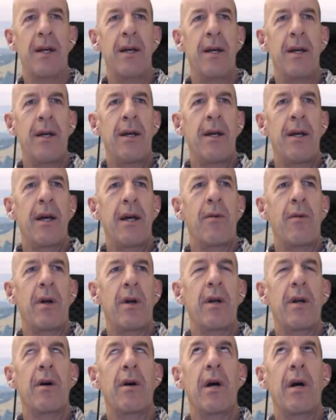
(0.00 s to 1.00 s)
And what,
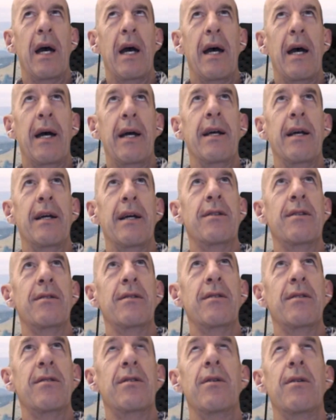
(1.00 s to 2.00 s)
I guess,
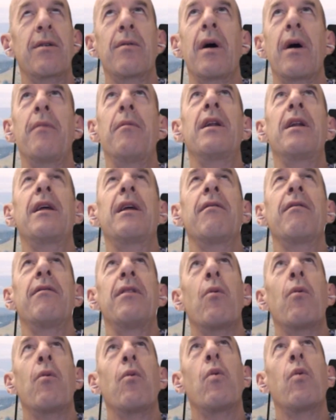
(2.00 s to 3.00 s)
so, I mean, given the
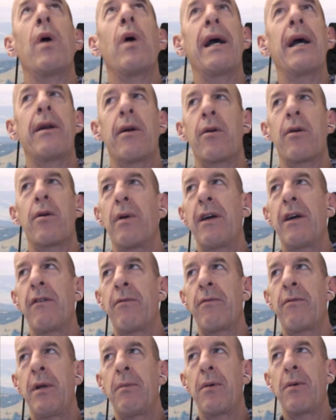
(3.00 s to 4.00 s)
wide array of
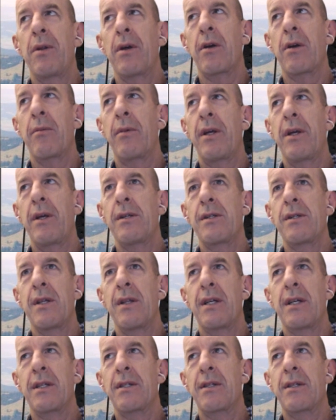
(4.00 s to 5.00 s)
people that could be using
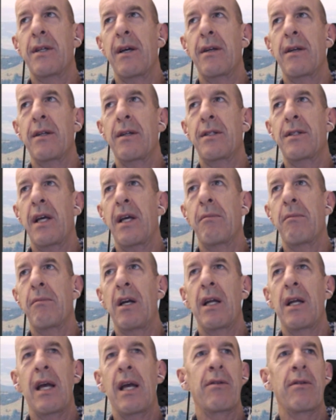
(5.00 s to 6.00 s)
this, seg- segmenting
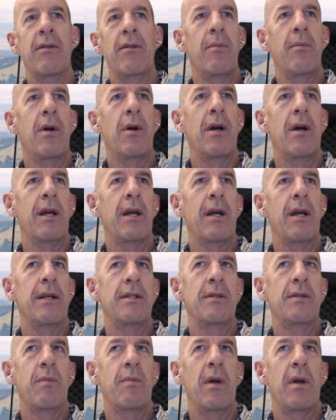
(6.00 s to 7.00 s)
yeah. out the market is
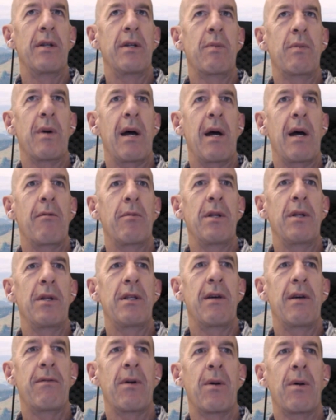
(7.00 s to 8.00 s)
is probably
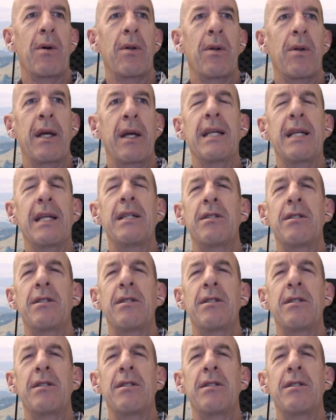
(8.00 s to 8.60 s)
difficult. Like, it, do you